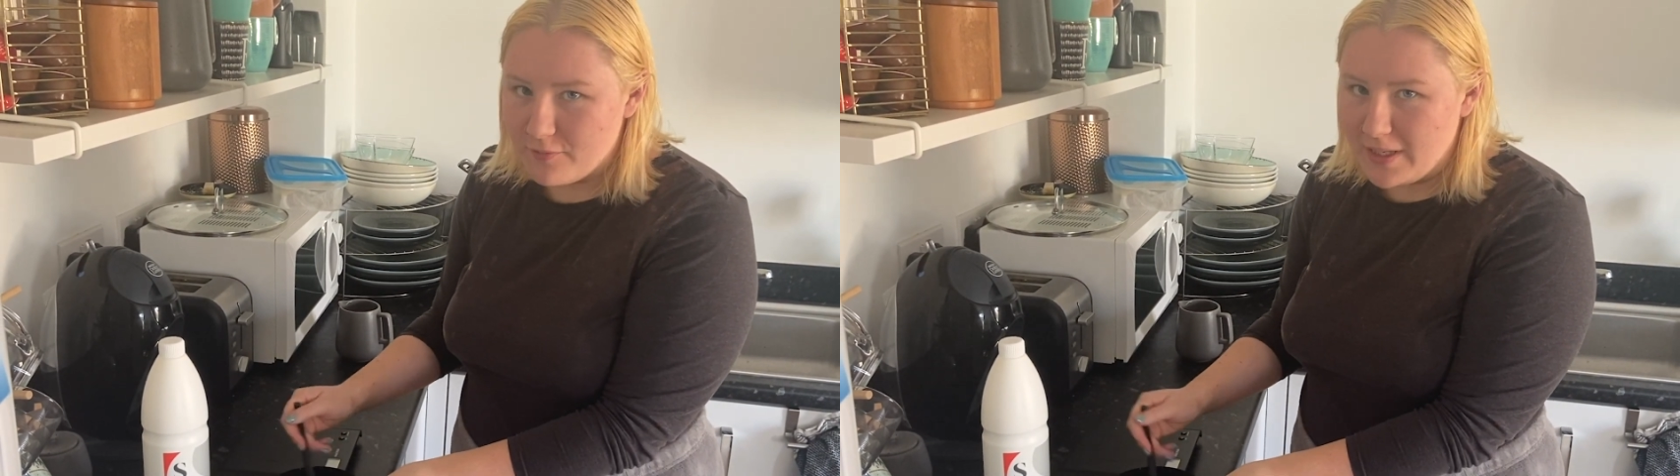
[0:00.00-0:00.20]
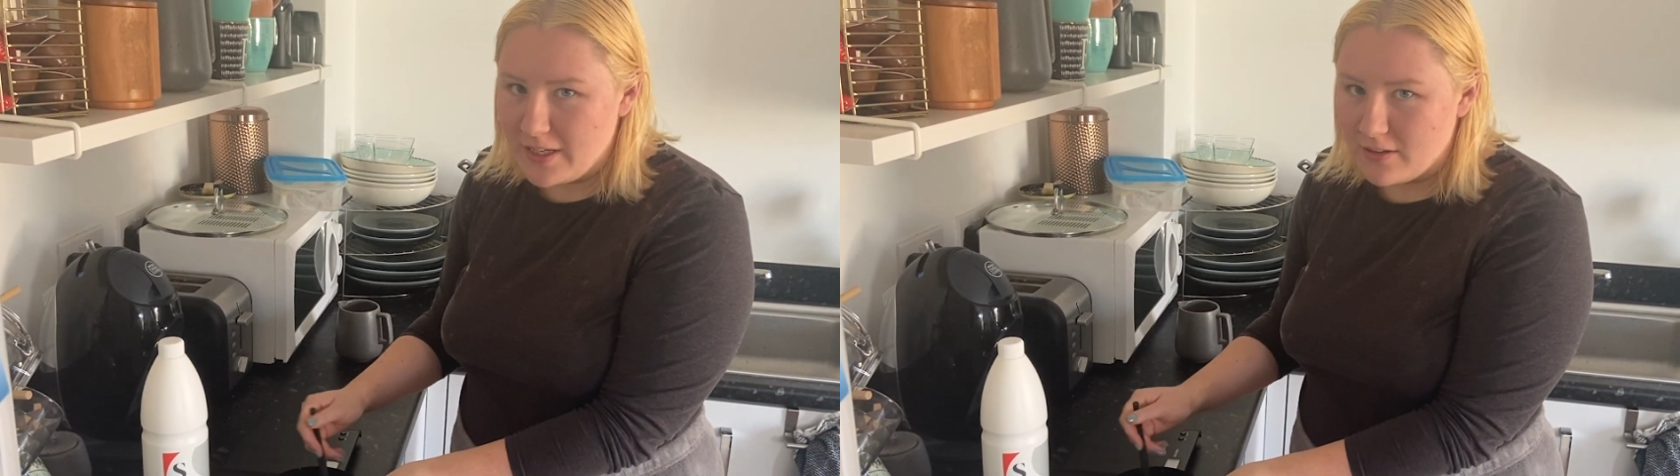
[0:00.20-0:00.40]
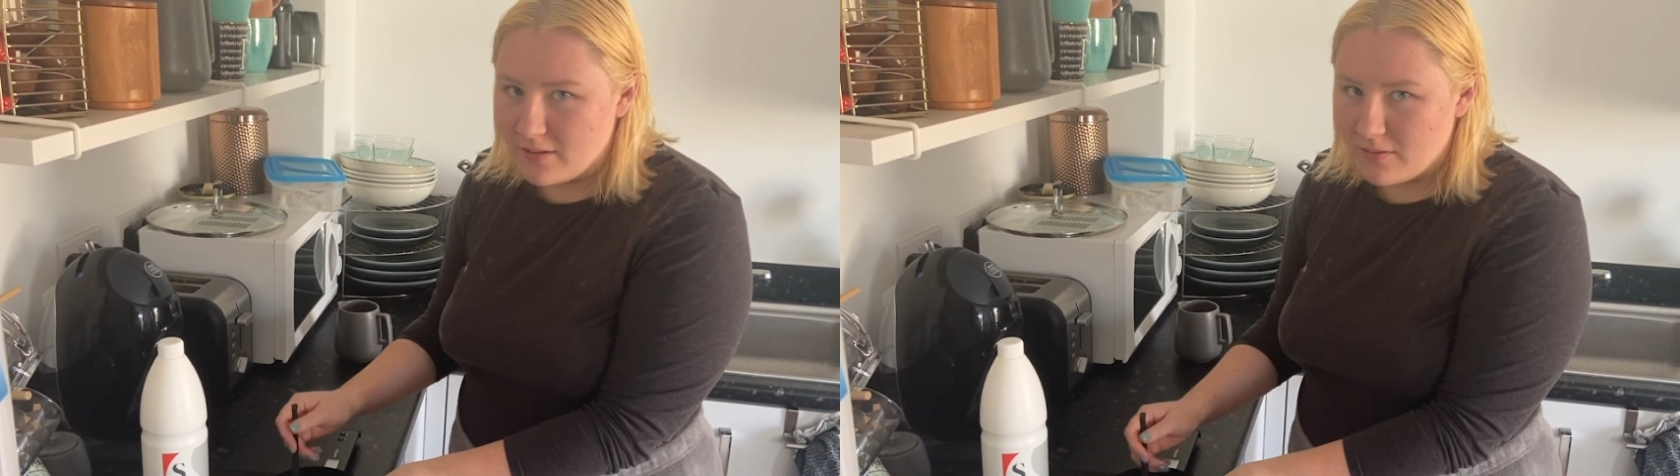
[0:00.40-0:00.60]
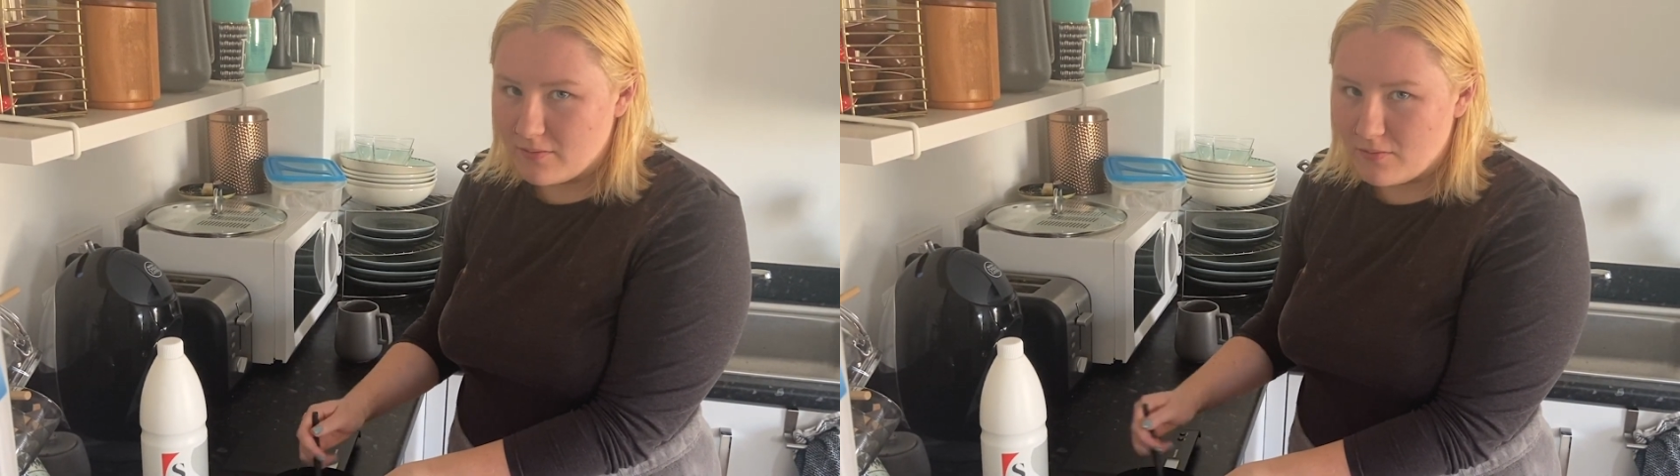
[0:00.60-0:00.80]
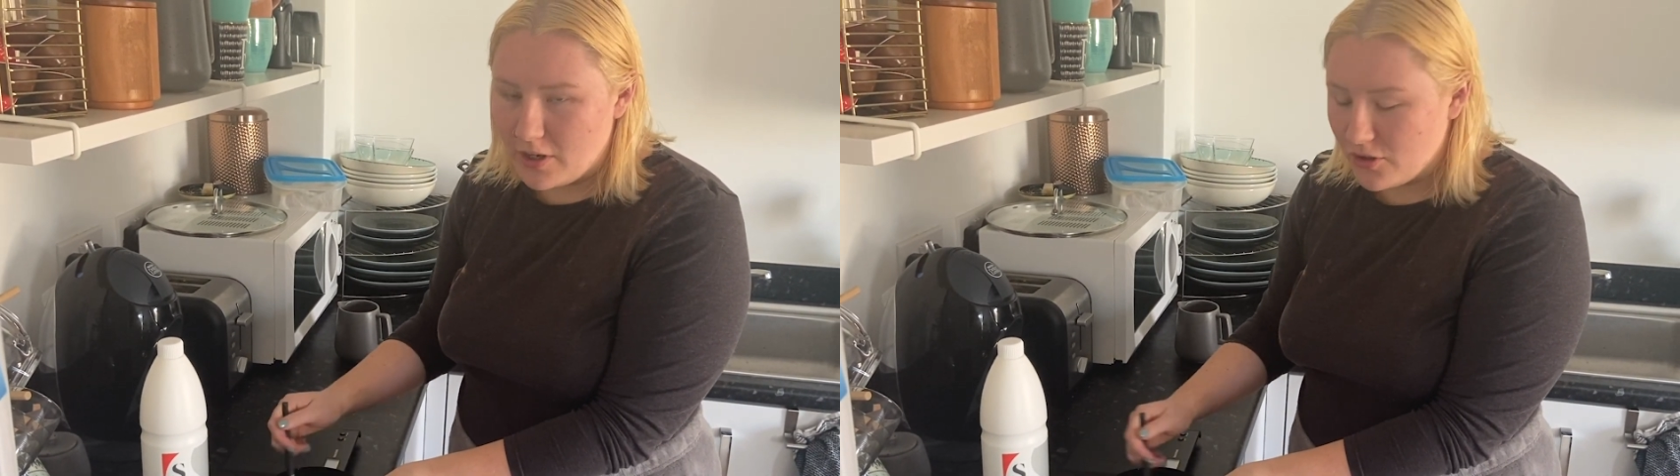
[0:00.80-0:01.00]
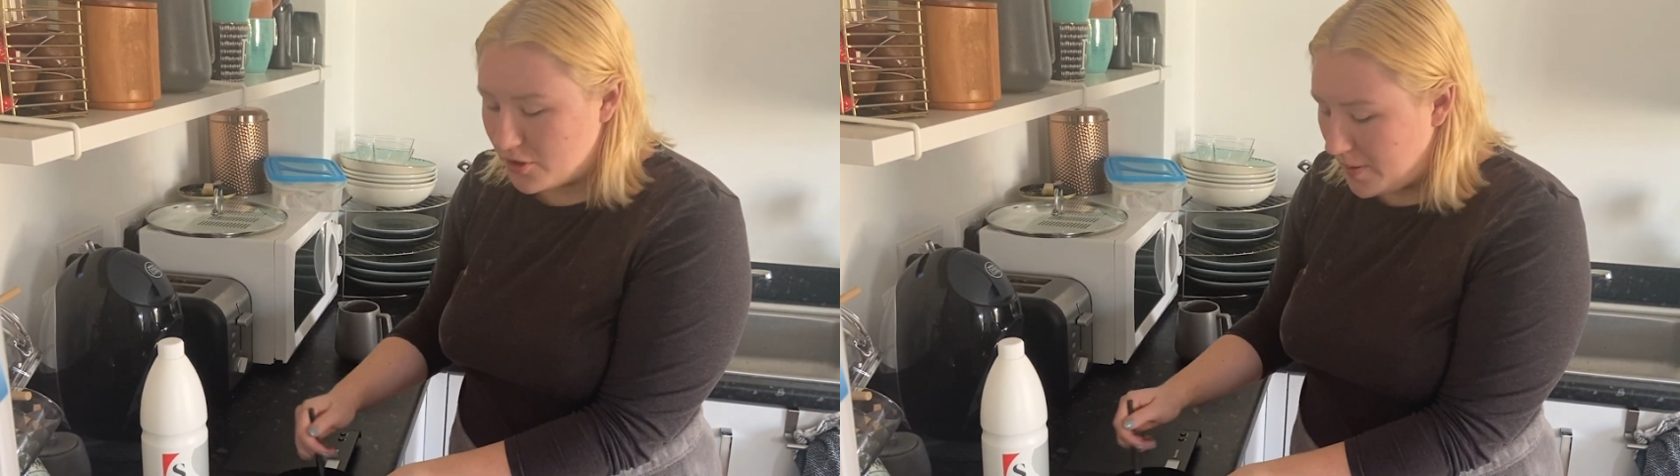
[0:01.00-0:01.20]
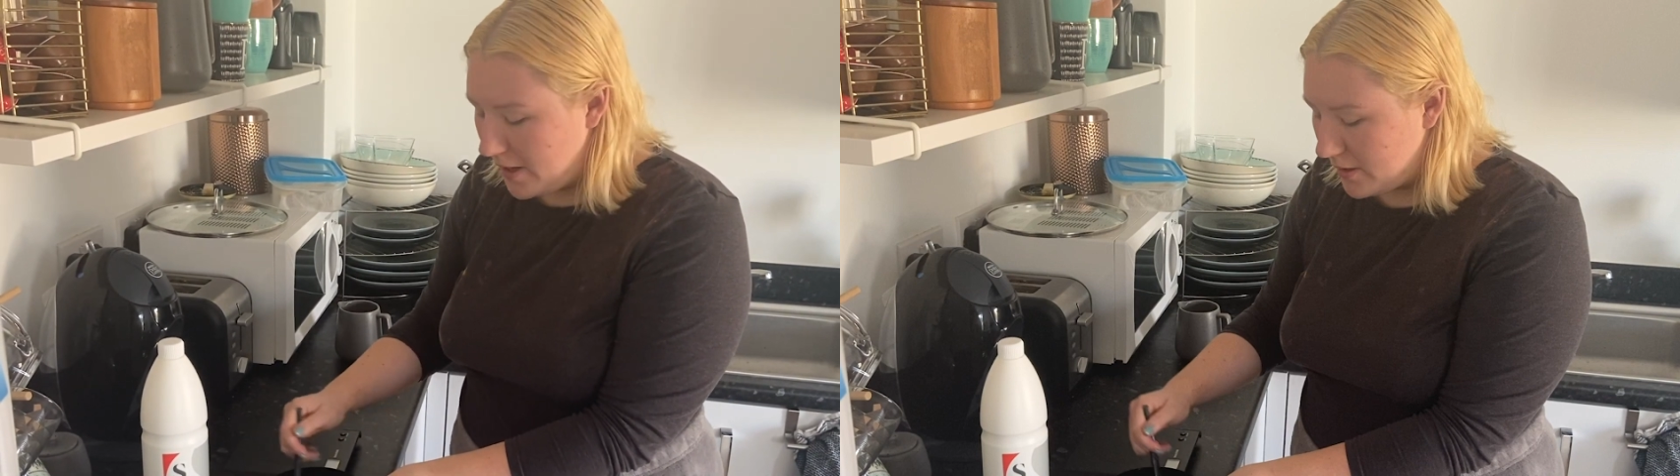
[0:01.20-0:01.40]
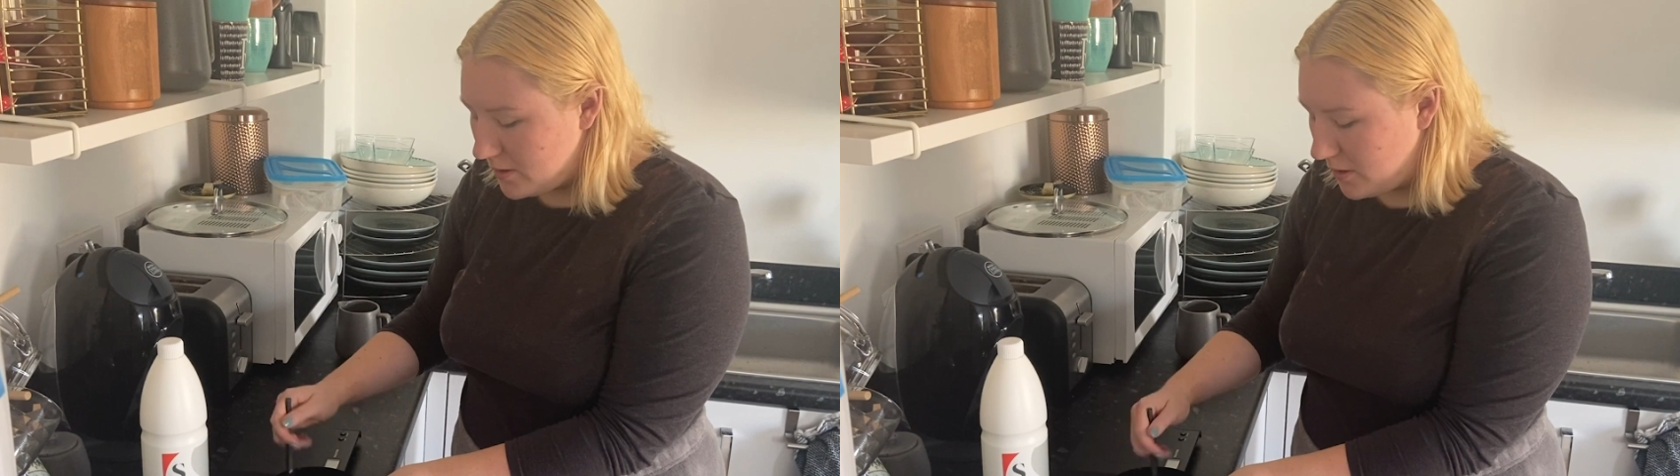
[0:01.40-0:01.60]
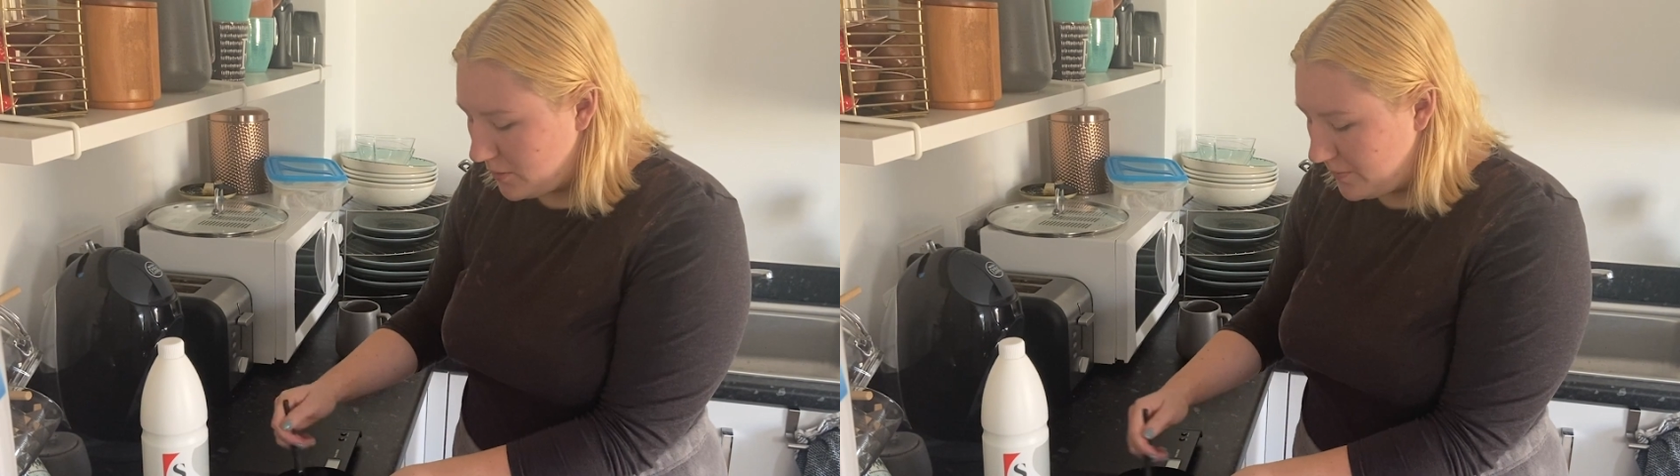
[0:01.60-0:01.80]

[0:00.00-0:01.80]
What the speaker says: me in retrospect, so.